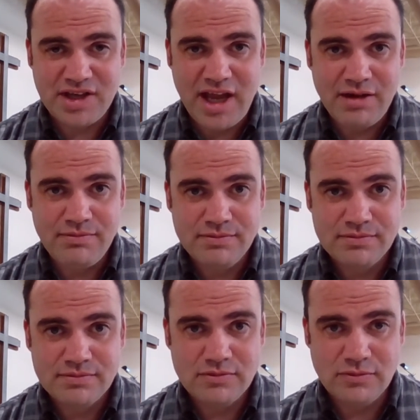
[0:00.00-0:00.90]
again
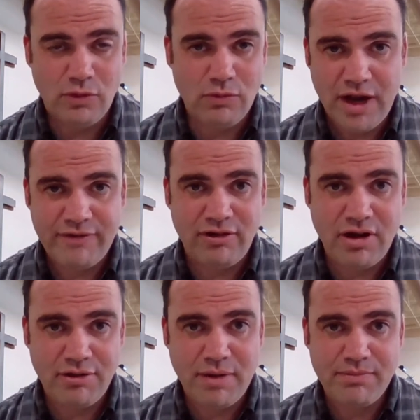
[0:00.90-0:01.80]
or whatever
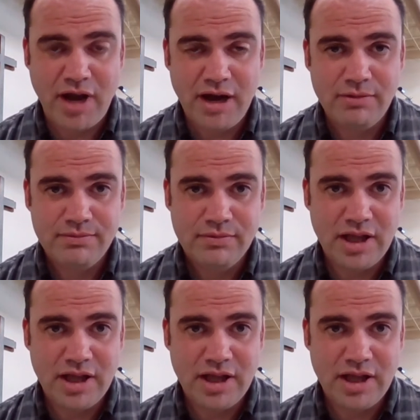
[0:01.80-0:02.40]
other empire.